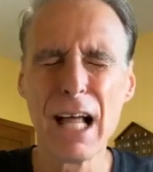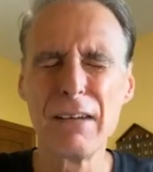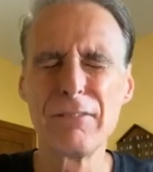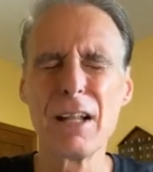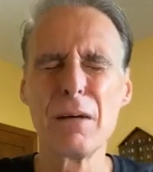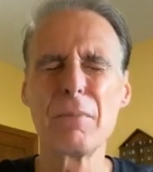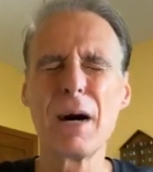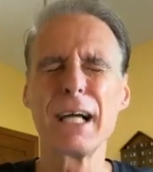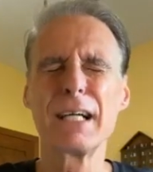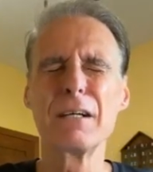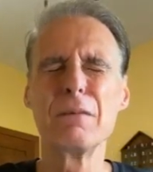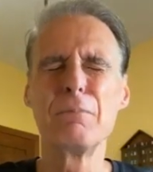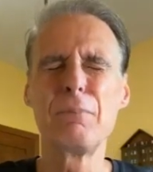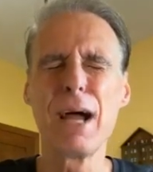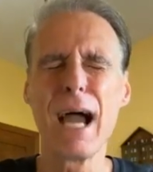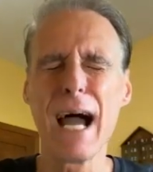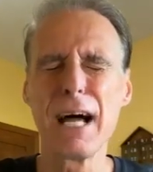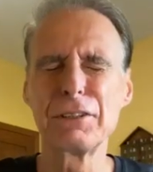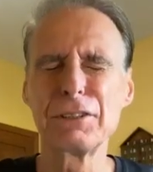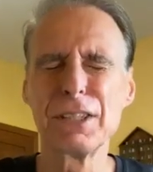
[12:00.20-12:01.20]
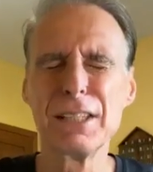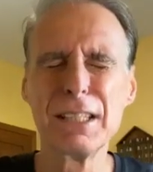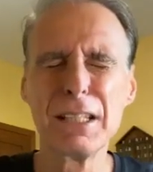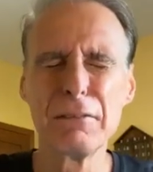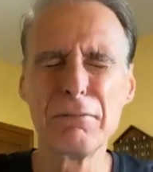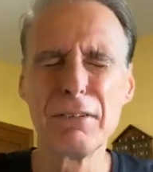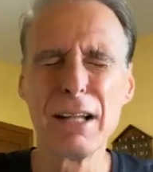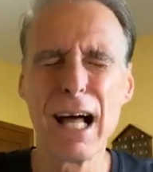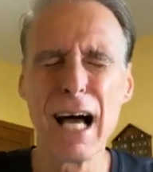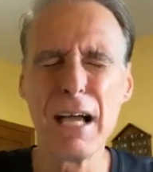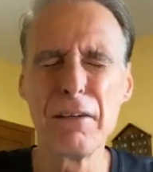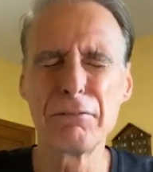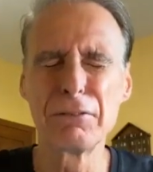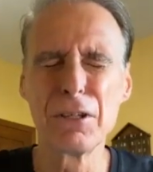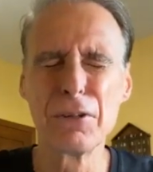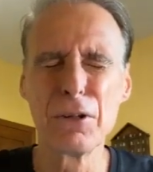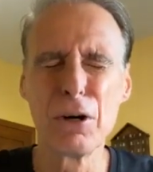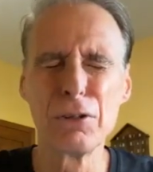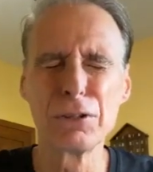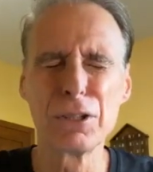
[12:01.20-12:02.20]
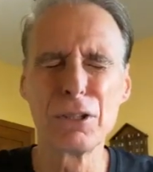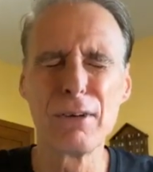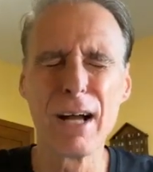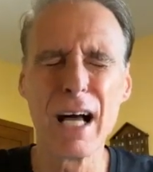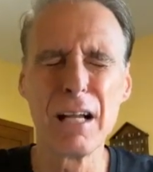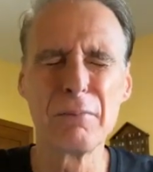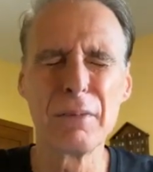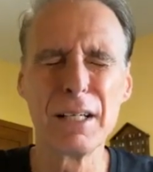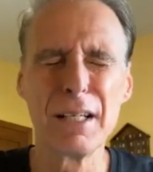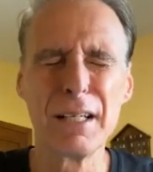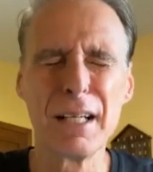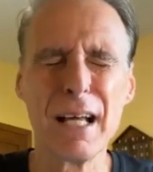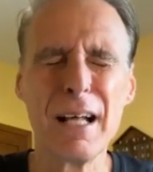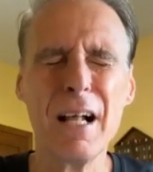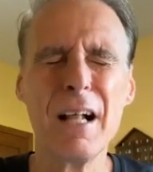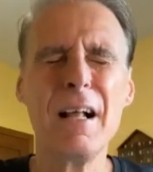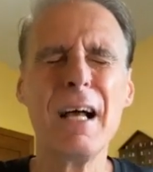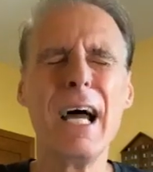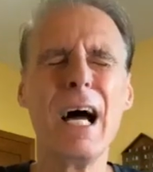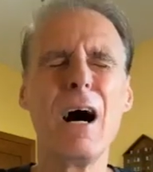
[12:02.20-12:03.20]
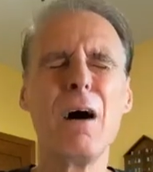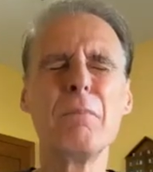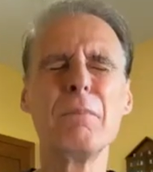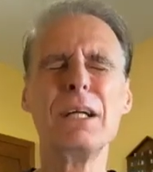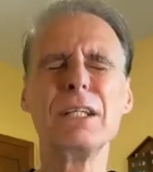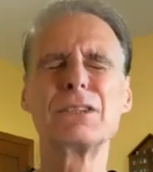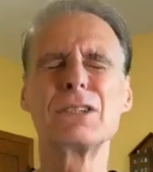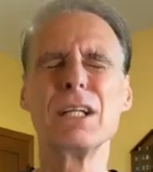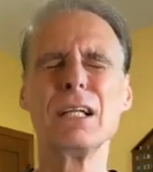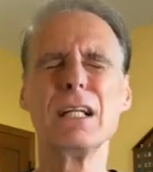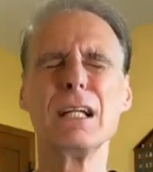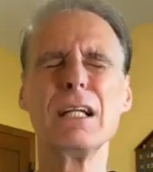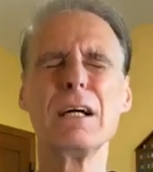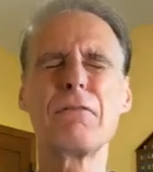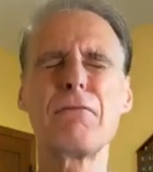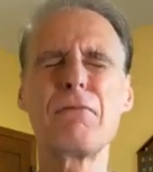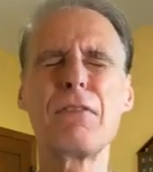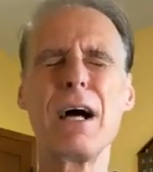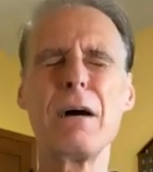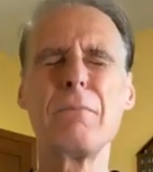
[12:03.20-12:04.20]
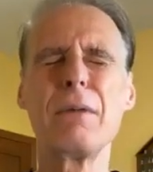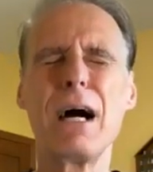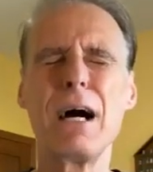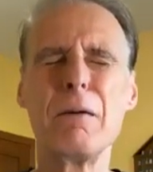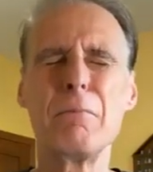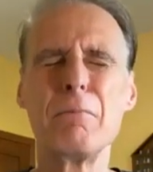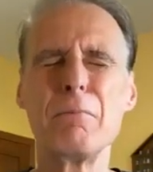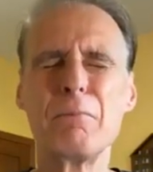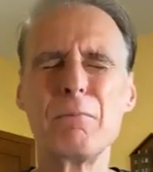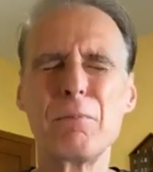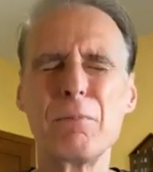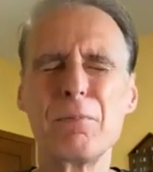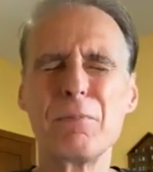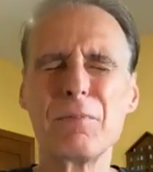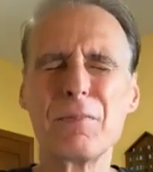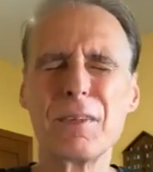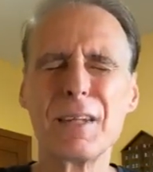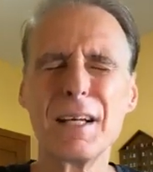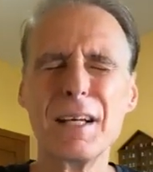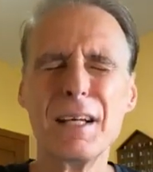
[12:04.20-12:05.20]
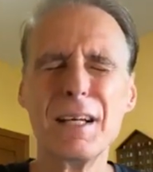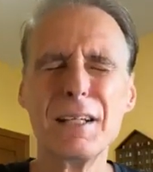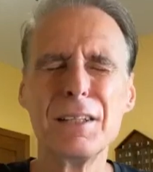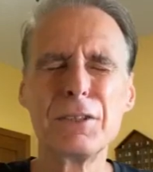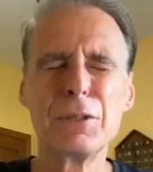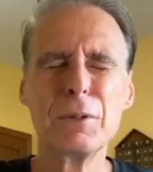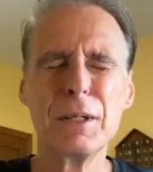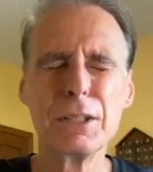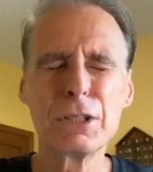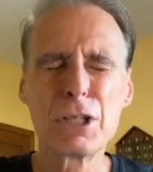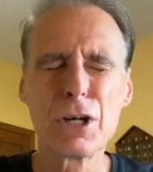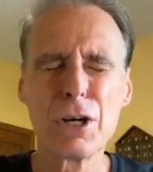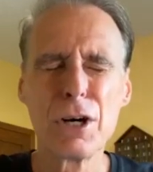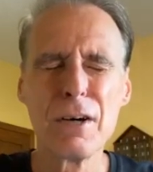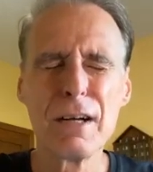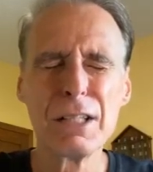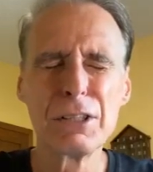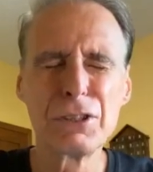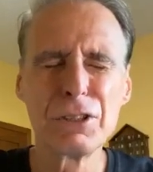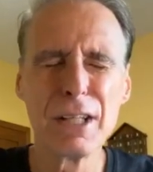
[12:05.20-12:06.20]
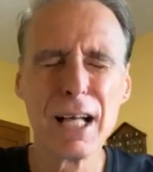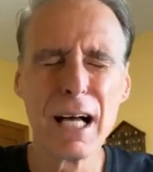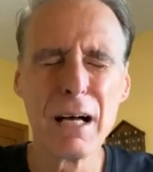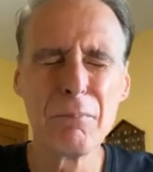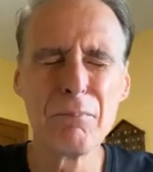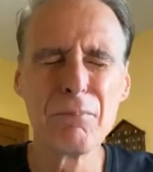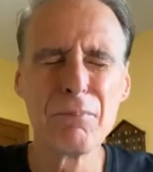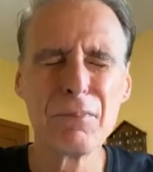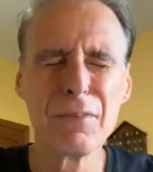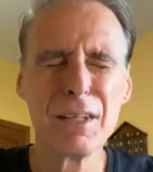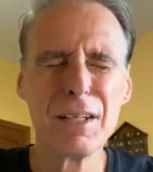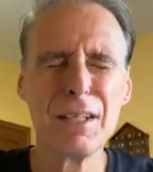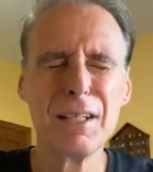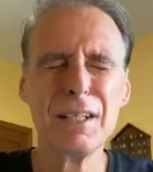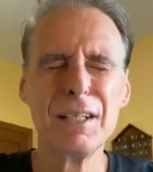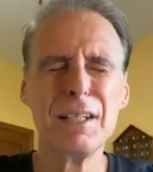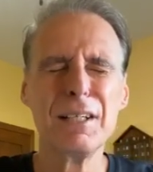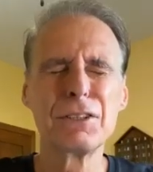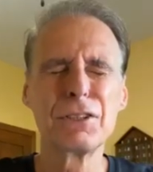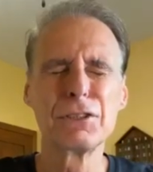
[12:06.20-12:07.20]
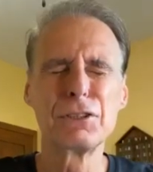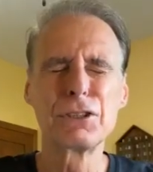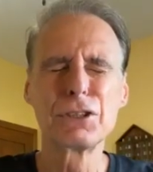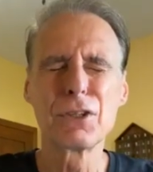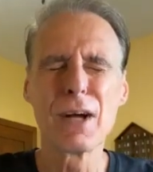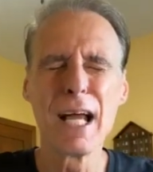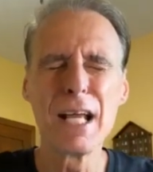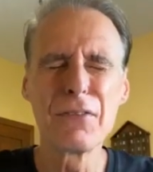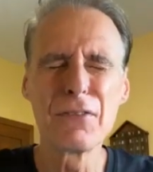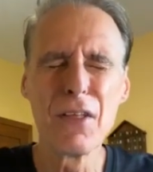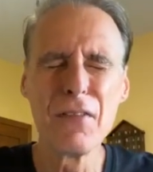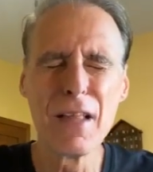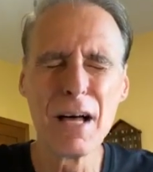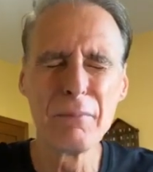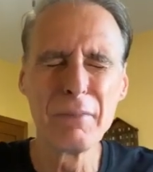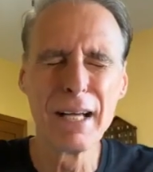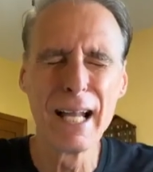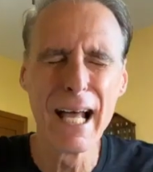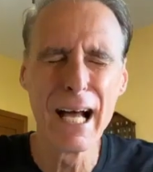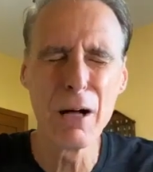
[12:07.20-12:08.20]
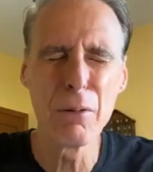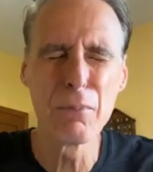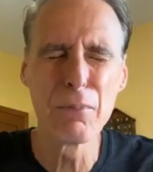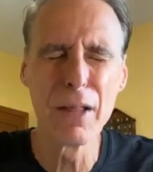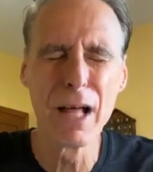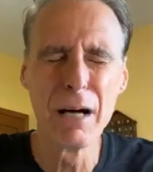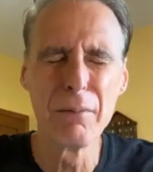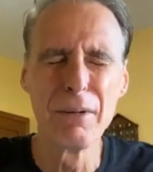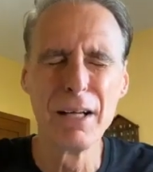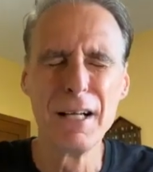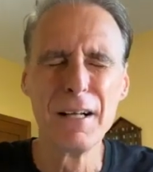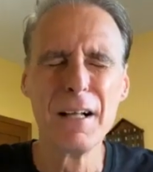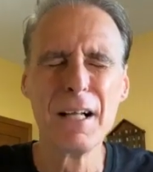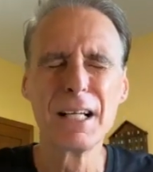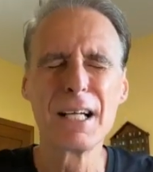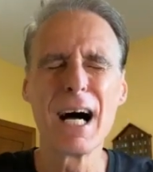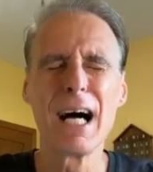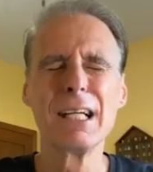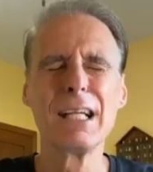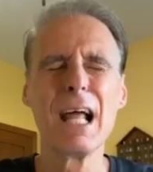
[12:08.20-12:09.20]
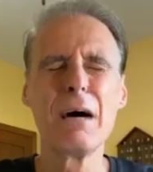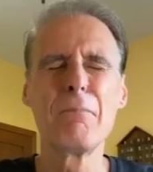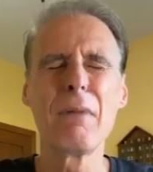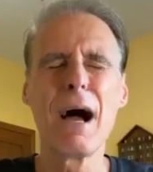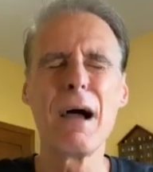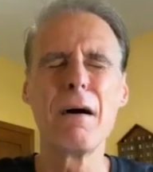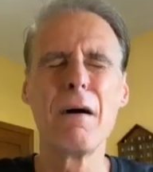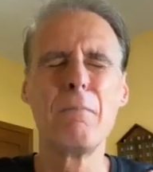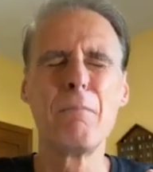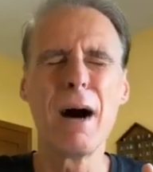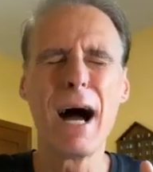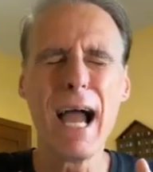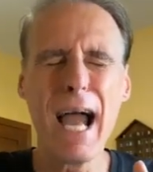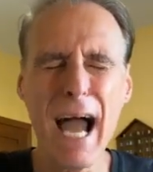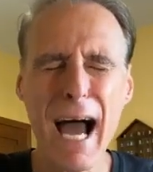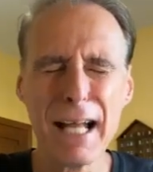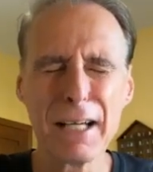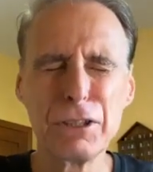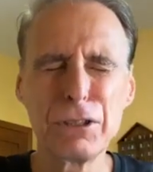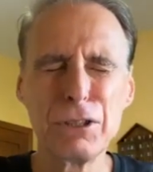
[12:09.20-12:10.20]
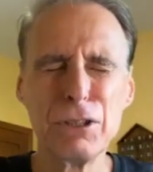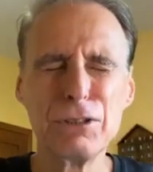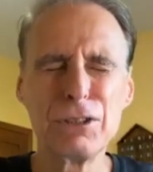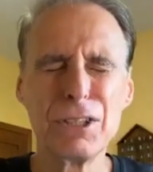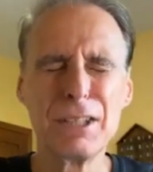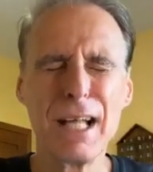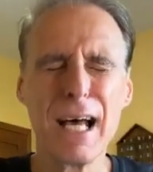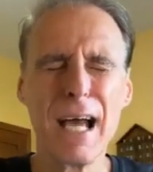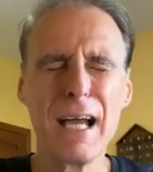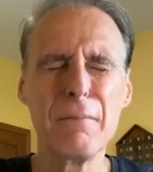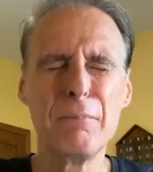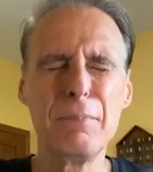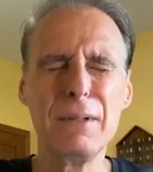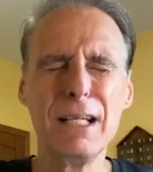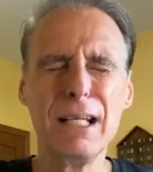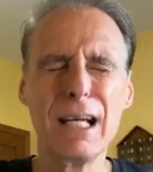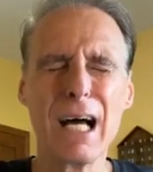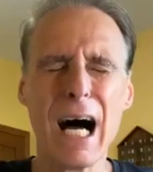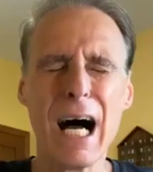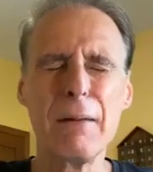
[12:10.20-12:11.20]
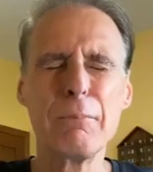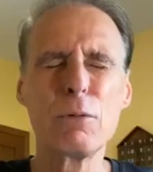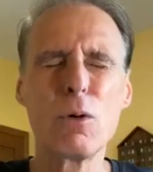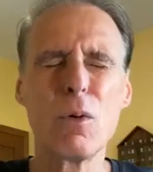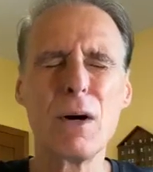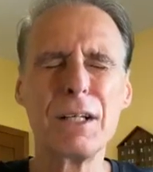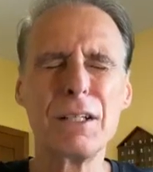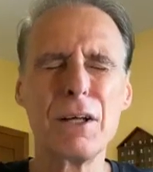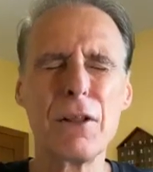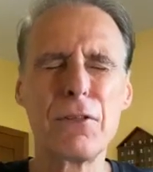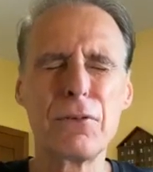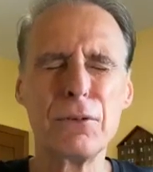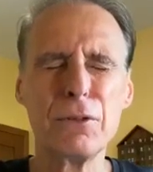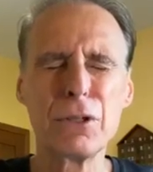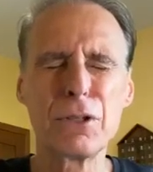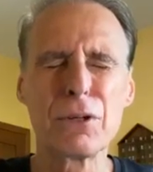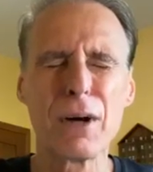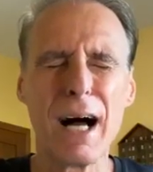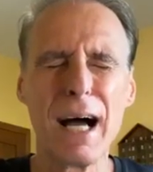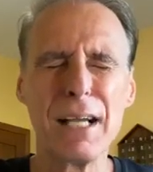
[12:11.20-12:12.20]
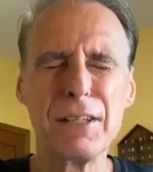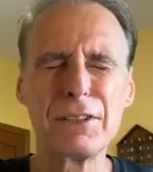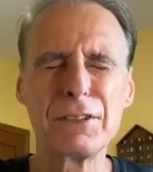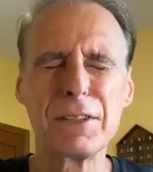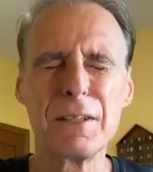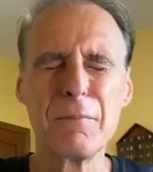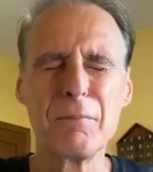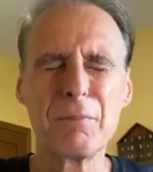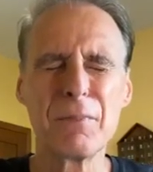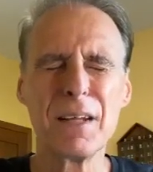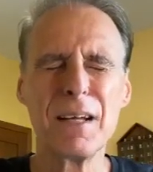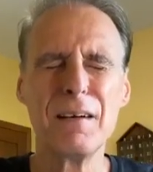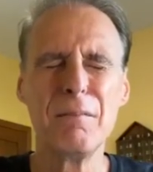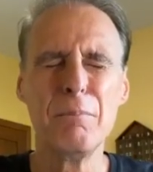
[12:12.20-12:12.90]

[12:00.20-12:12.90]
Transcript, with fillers: give life. Let my compassion give life to those around me today. Help me to lift them up, to encourage them, to strengthen them and help them. God, let my, my attitude today be I'm going to, through Christ,